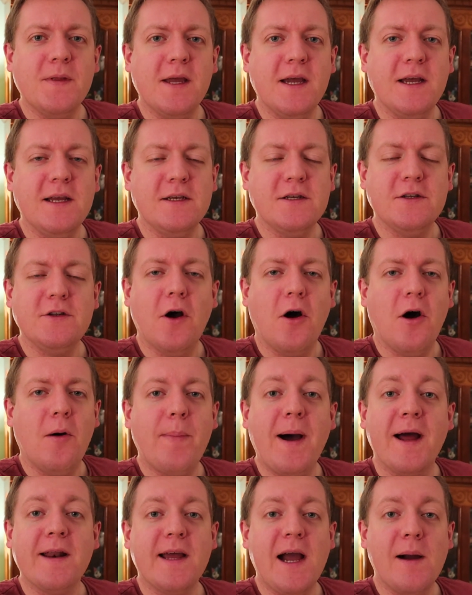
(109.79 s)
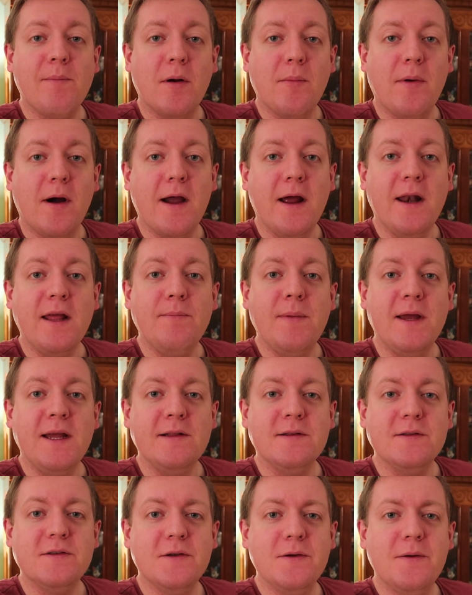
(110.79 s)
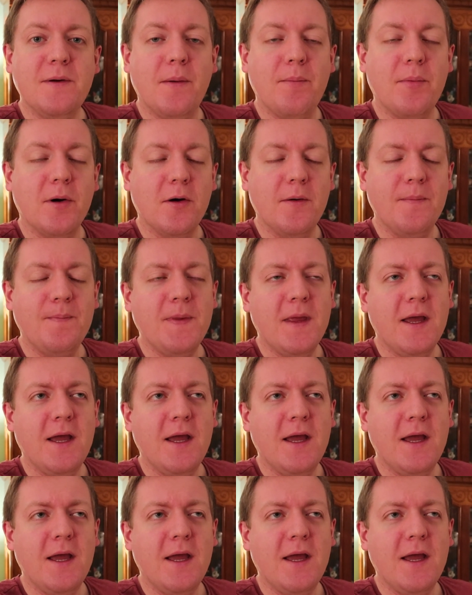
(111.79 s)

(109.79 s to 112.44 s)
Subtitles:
it's not a bad camera by any means, but